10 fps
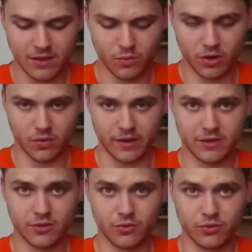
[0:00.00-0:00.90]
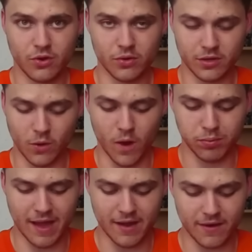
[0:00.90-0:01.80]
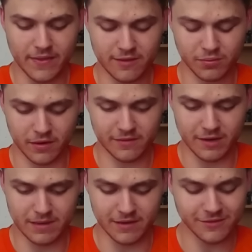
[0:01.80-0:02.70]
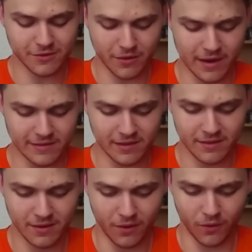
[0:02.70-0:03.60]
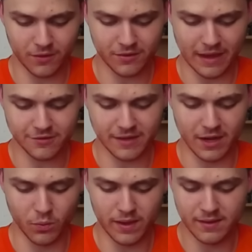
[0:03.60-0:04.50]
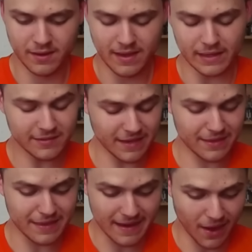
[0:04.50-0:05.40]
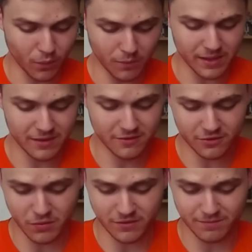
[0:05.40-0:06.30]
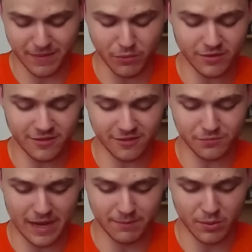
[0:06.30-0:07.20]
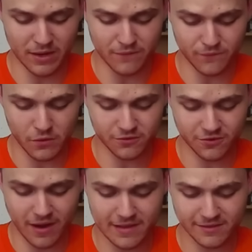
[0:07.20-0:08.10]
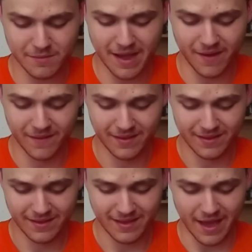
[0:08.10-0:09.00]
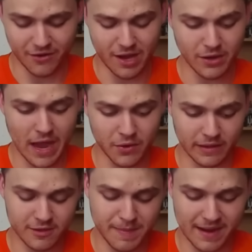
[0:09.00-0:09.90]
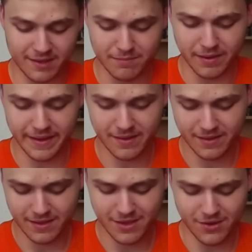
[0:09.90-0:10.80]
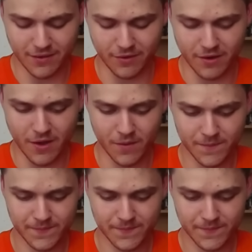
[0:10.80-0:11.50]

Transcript: we're going to go to top ladder, and that's where it's going to be just crazy hard to actually get a win. At least I think it will be. Just watch, man, watch us just randomly win first try somehow. I don't know. I don't expect it, but you never know.